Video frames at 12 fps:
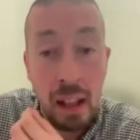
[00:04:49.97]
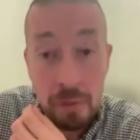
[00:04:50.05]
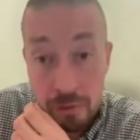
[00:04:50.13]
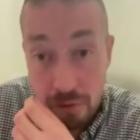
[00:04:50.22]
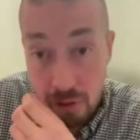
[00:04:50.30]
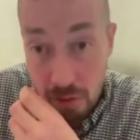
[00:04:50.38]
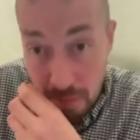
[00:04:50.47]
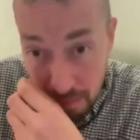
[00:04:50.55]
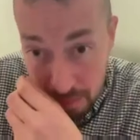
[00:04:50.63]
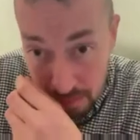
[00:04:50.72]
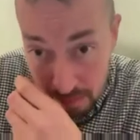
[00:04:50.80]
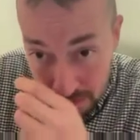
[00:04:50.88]
And from,
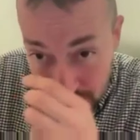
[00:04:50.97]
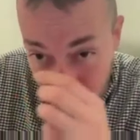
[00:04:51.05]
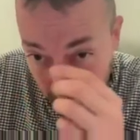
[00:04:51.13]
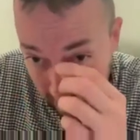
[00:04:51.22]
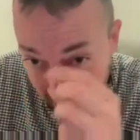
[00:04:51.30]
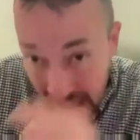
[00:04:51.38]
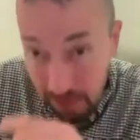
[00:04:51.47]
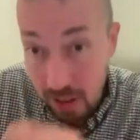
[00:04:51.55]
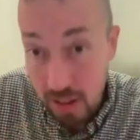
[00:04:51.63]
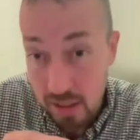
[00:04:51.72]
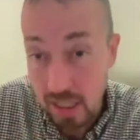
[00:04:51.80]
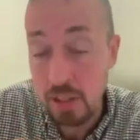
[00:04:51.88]
from that
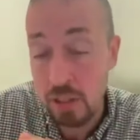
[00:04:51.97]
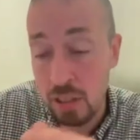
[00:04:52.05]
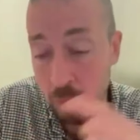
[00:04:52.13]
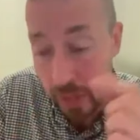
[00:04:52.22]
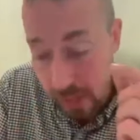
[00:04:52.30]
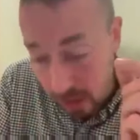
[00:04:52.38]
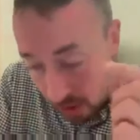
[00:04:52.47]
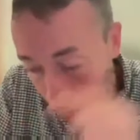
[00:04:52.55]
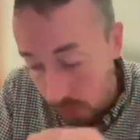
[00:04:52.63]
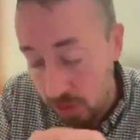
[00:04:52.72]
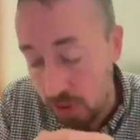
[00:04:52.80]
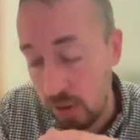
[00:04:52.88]
realization, we can
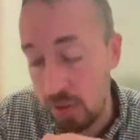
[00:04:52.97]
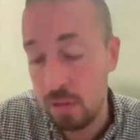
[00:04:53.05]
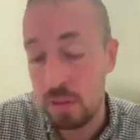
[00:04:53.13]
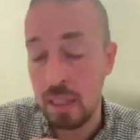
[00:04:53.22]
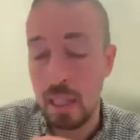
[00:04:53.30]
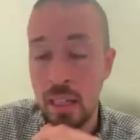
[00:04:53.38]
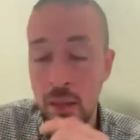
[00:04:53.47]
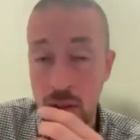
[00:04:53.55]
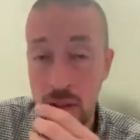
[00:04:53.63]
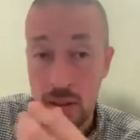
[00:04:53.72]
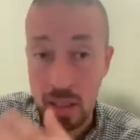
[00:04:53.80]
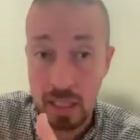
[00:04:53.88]
go to understanding
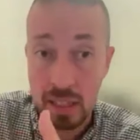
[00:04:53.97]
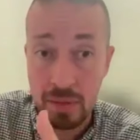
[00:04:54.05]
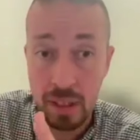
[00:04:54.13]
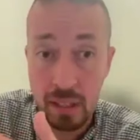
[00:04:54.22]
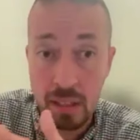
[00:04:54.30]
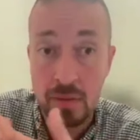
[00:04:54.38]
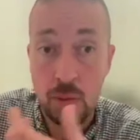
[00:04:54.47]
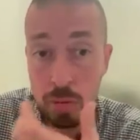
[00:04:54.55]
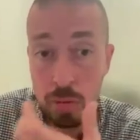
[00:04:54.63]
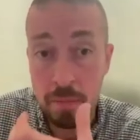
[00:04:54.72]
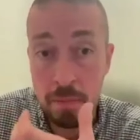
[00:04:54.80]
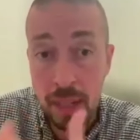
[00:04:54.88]
what the significance of
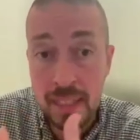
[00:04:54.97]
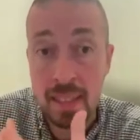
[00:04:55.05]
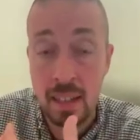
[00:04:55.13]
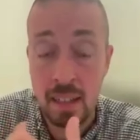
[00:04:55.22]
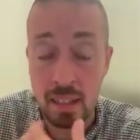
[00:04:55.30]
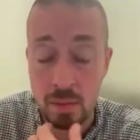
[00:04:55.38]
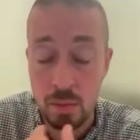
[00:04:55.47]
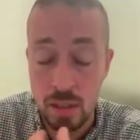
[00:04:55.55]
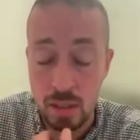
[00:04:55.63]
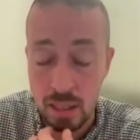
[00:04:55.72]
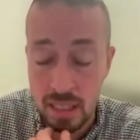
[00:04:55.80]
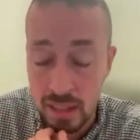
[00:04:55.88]
Korban Pesach is, what
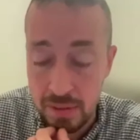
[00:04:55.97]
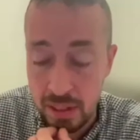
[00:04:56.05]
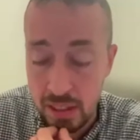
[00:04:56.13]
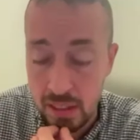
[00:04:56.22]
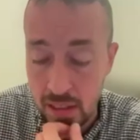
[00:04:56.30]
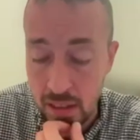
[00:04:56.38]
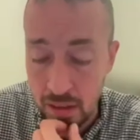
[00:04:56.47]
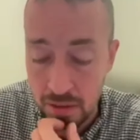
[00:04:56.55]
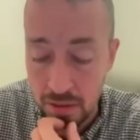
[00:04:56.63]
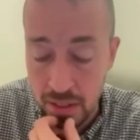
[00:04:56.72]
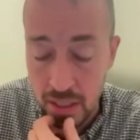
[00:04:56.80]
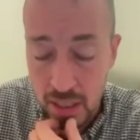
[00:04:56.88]
the significance of
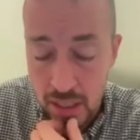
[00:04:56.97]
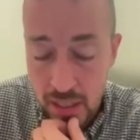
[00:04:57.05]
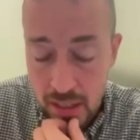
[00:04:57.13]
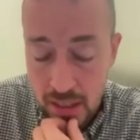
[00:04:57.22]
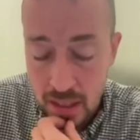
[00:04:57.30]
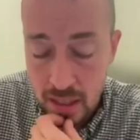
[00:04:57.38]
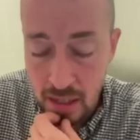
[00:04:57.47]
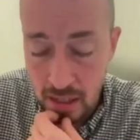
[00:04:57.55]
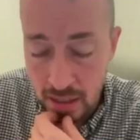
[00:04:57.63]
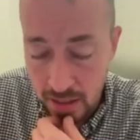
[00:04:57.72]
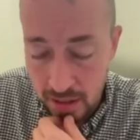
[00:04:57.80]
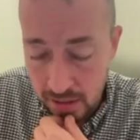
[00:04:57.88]

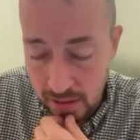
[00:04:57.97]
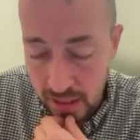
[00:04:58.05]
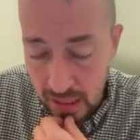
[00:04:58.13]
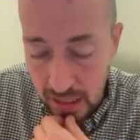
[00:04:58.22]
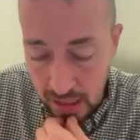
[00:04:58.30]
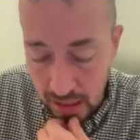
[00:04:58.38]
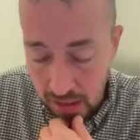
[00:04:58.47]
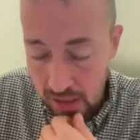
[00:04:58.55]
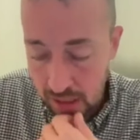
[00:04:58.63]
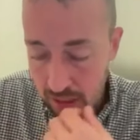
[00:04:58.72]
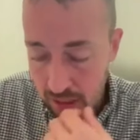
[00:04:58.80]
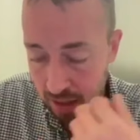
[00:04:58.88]
uh, the
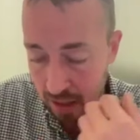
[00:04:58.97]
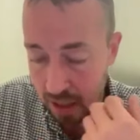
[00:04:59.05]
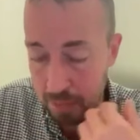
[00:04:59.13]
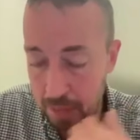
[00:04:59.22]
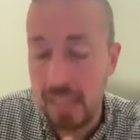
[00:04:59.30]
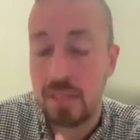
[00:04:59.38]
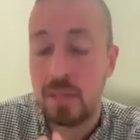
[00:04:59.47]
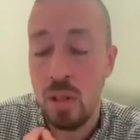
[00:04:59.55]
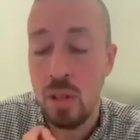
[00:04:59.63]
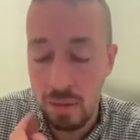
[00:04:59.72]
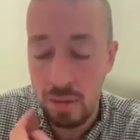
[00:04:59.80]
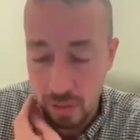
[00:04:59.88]
Uh,
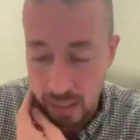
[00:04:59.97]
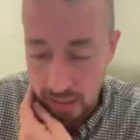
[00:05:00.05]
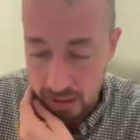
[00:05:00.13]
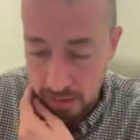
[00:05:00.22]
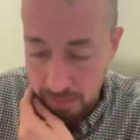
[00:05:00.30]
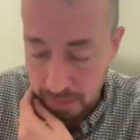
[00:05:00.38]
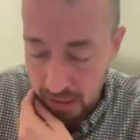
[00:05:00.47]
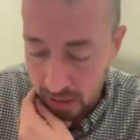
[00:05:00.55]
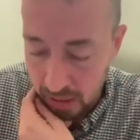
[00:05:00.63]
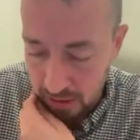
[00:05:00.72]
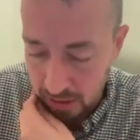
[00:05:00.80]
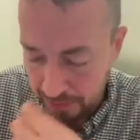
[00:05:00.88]
Paschal offering is,
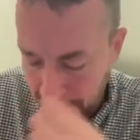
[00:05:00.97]
because